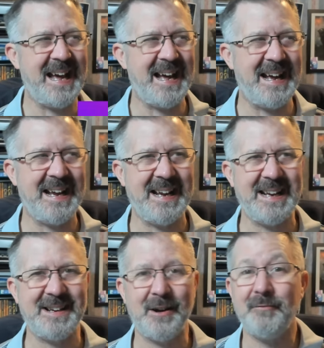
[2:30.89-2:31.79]

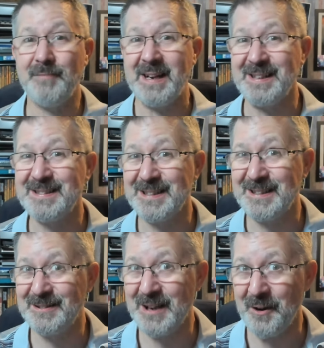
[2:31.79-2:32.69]
I got ready
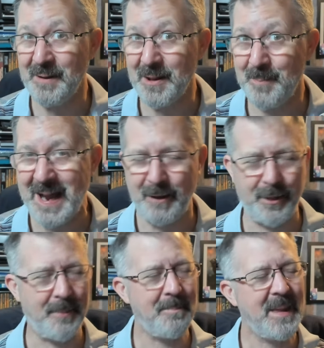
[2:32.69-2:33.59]
to go in the bath.